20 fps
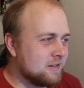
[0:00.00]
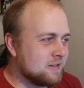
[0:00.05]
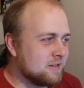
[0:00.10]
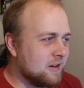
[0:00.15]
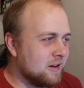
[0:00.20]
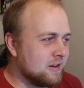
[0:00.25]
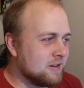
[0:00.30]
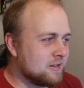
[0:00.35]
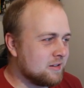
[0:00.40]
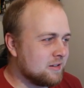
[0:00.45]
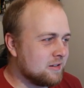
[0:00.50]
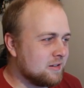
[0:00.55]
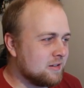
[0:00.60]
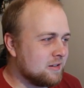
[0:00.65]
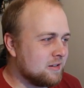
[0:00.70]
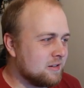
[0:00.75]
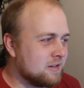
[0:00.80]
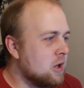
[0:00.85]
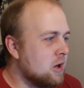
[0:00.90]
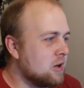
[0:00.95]
Nice.
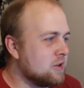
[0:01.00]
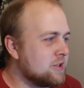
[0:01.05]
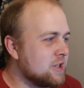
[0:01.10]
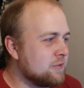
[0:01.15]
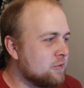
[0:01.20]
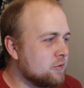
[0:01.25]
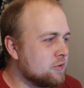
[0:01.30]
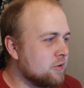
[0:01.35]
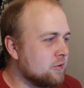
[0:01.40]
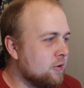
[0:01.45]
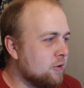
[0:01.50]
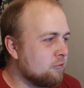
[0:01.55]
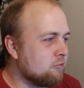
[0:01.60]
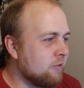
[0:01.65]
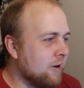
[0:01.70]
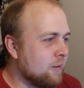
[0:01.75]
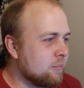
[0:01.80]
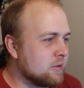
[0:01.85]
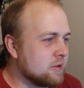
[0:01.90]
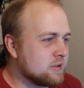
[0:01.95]
I see you've also got
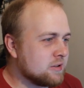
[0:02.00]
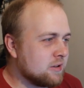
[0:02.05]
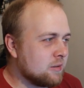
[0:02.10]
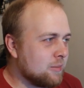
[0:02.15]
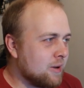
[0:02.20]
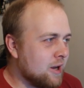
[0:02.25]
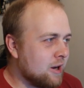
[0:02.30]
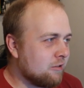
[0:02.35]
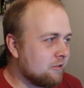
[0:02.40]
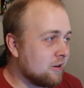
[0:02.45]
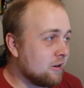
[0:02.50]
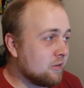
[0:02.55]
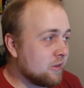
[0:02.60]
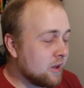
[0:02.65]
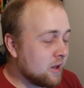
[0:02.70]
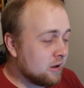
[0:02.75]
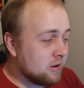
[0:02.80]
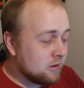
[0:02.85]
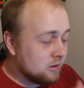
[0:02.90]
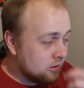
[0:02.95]
rabbits in the background
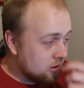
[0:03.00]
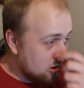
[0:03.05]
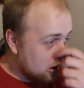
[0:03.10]
there.